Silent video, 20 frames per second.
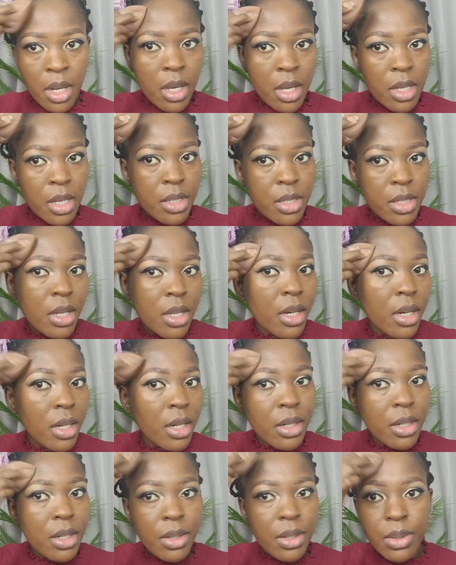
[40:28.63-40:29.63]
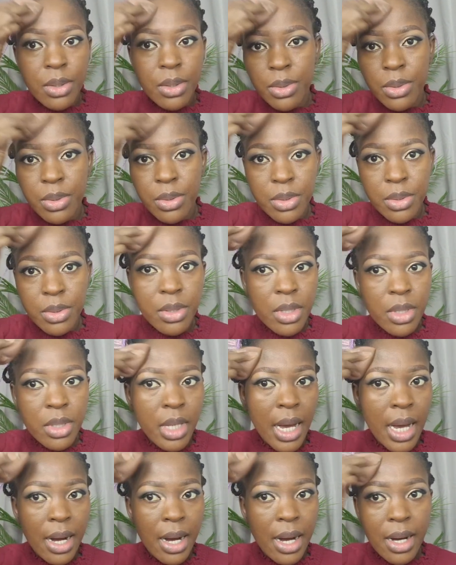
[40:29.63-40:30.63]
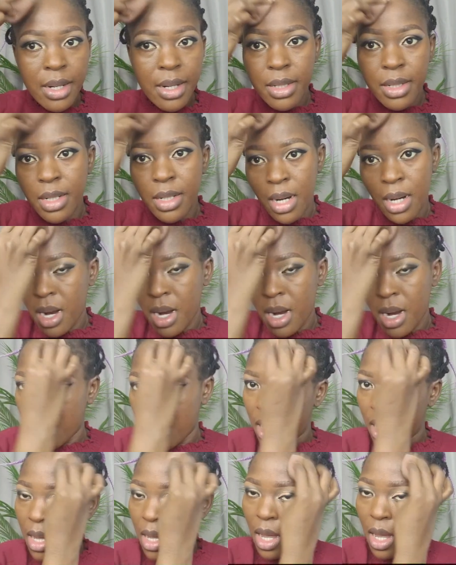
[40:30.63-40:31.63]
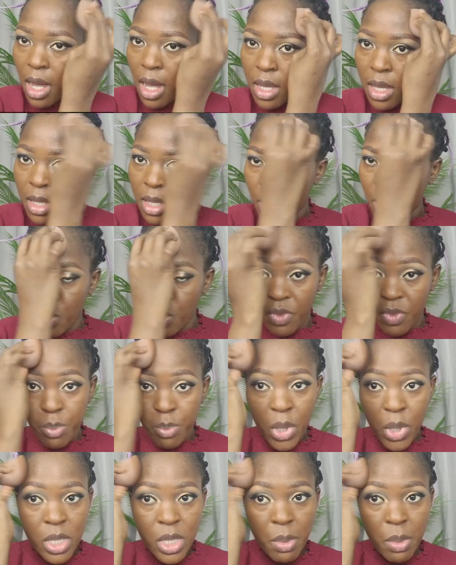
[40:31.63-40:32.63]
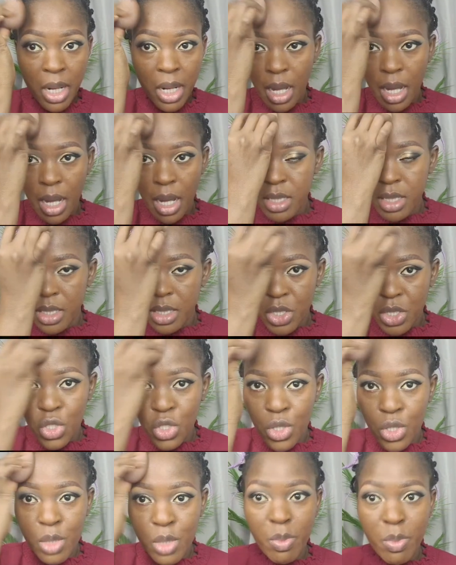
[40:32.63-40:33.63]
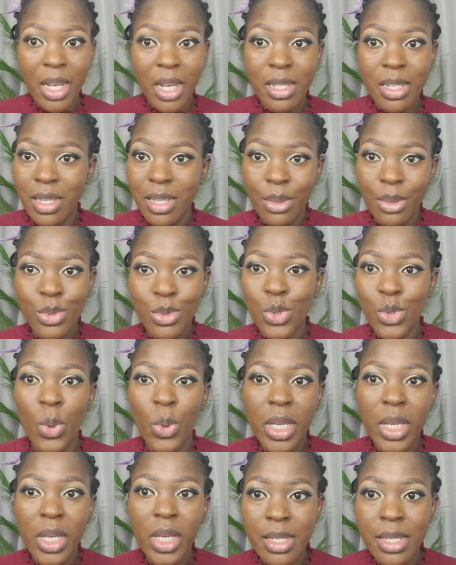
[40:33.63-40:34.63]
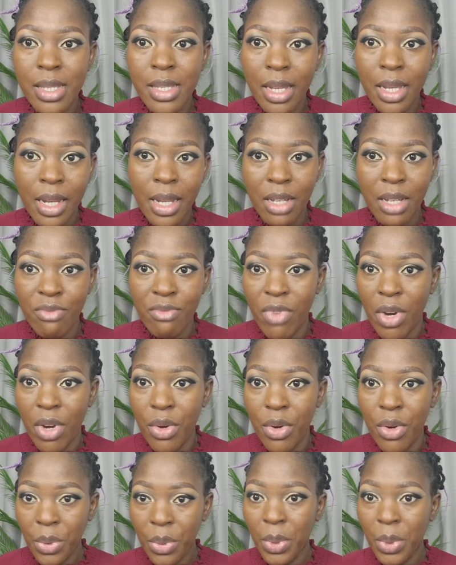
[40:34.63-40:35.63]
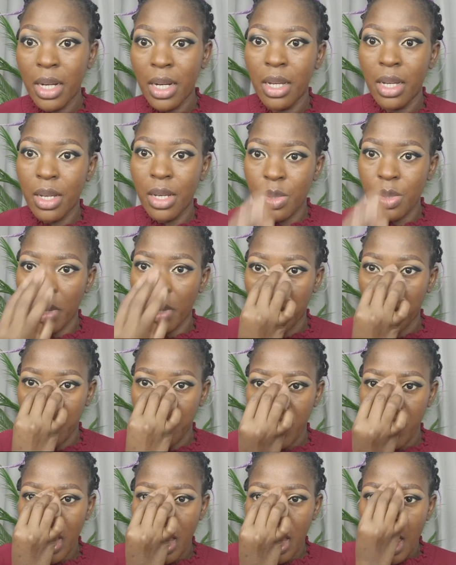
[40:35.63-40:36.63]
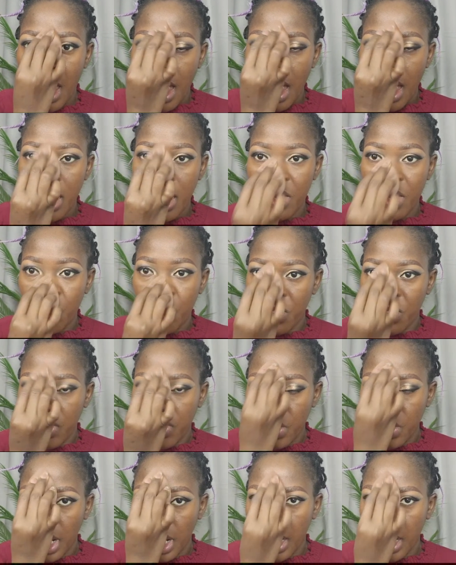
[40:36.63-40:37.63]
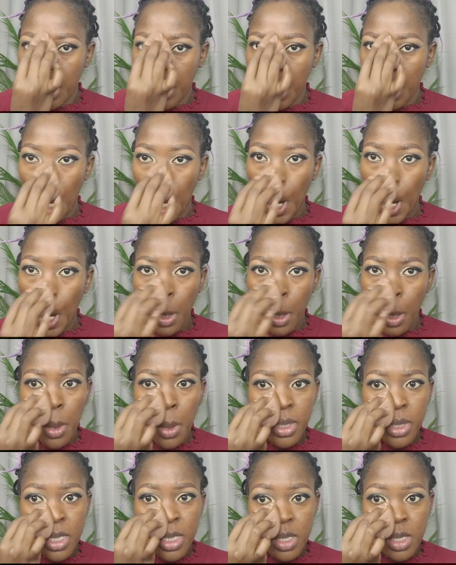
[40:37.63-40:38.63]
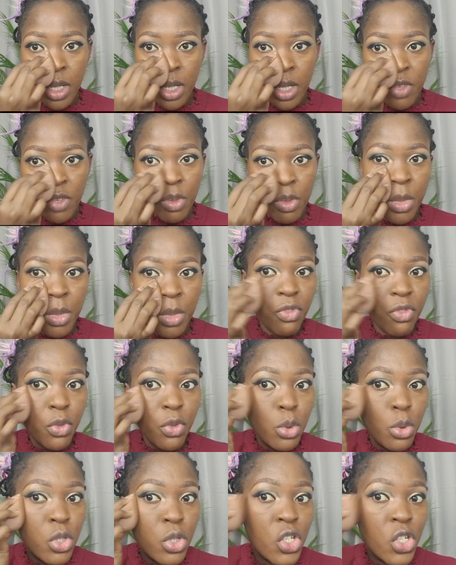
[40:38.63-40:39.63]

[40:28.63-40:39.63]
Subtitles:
So yeah, and with Beauty Blender, this just blends out so easily and very quickly as well. And if you feel like, oh no, this is not giving me the full